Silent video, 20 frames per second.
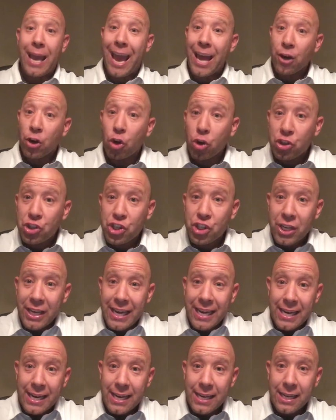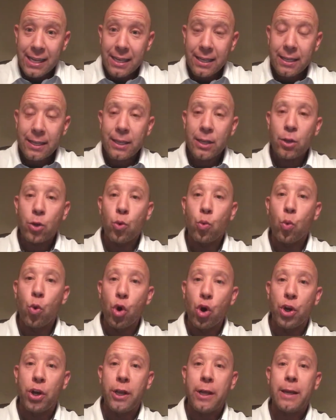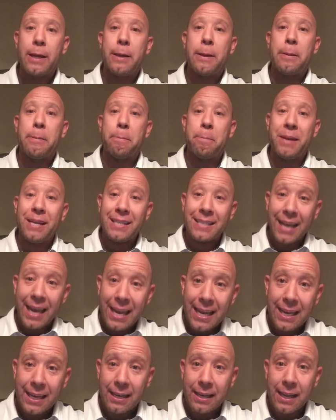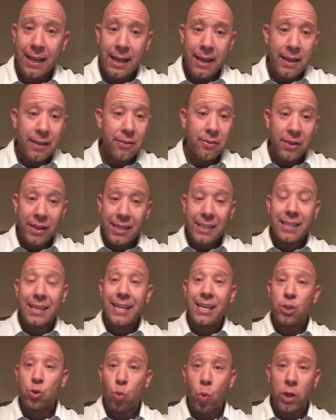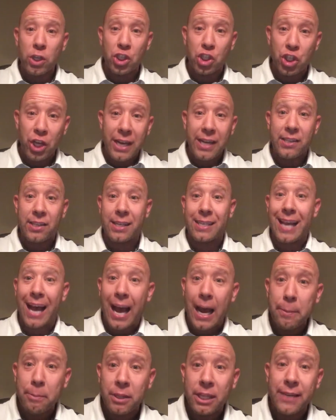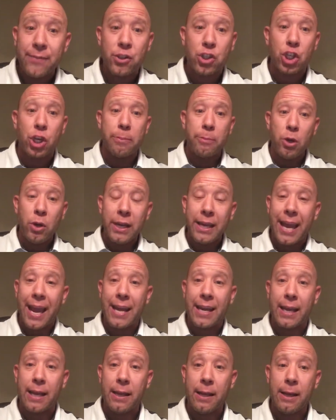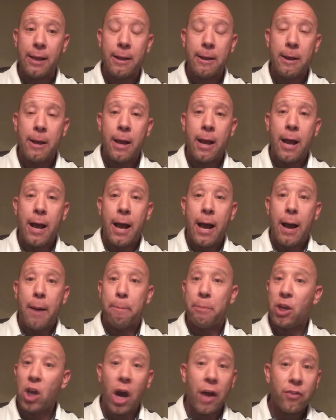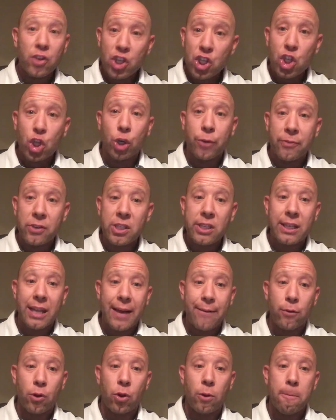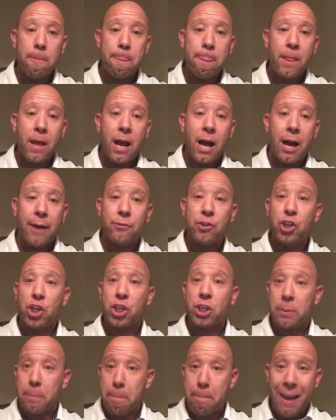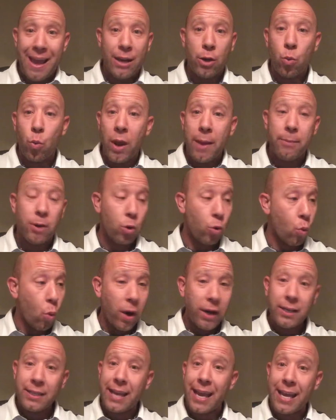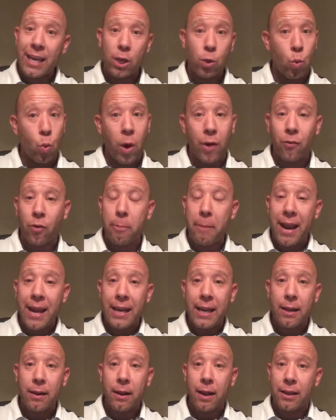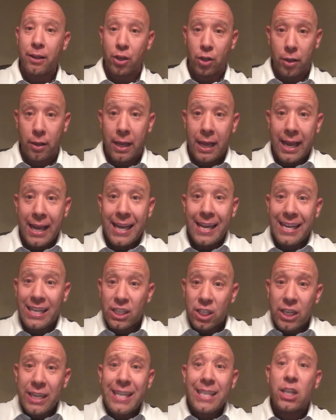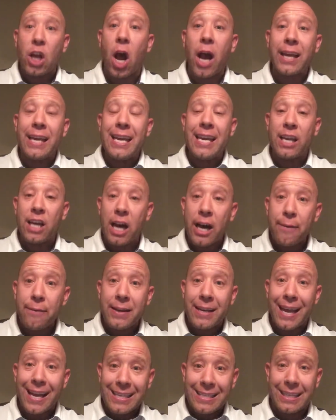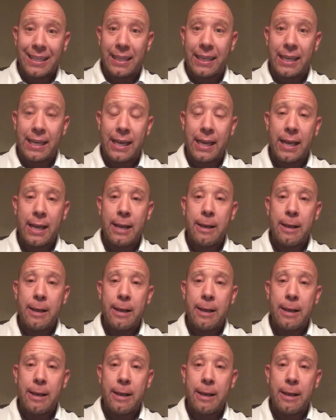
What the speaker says: and her seed would be taken. This is what Jesus, I believe, is communicating beyond the surface level of just men and women, one taken, one remaining. He's talking covenantally.